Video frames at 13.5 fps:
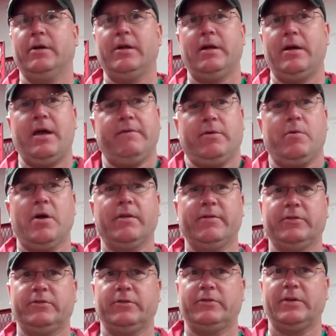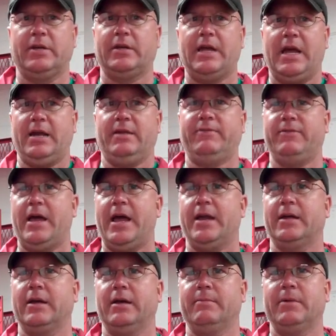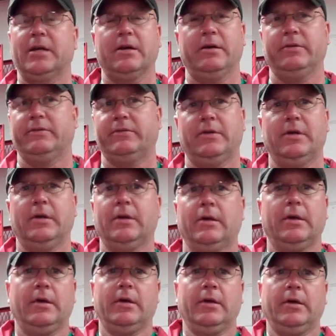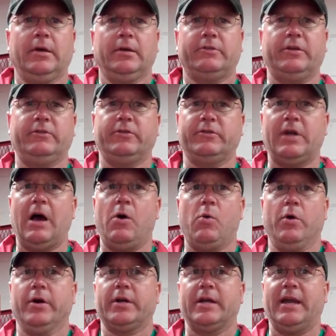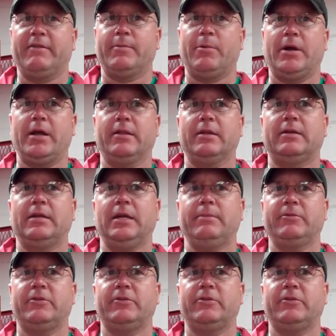And every one of us just said Katie Flanagan, because she's just outworking everybody on the team.